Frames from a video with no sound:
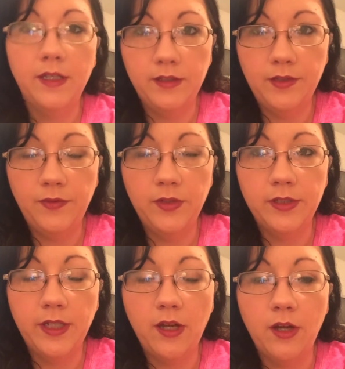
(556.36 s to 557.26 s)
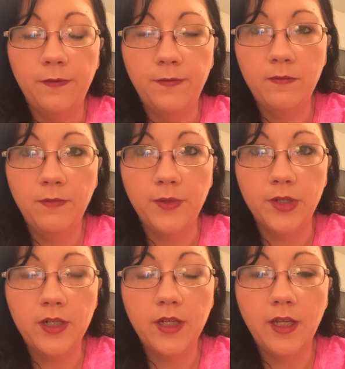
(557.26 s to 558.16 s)
has his first day off from
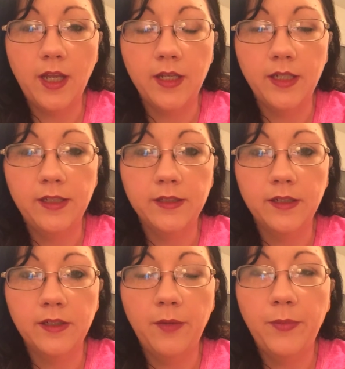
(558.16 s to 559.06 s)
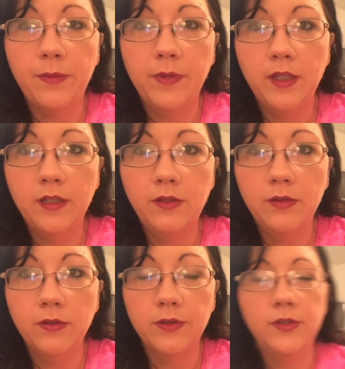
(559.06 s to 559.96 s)
work and he's going to come with me to do
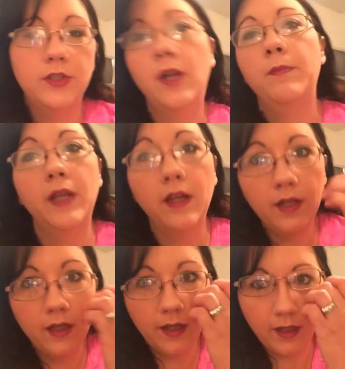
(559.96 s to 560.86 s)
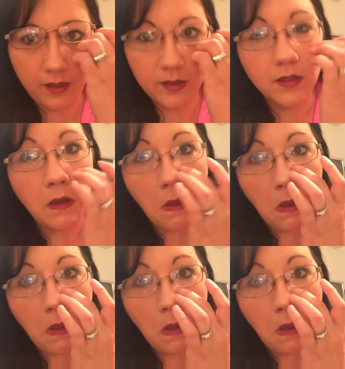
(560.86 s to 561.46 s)
grocery shopping and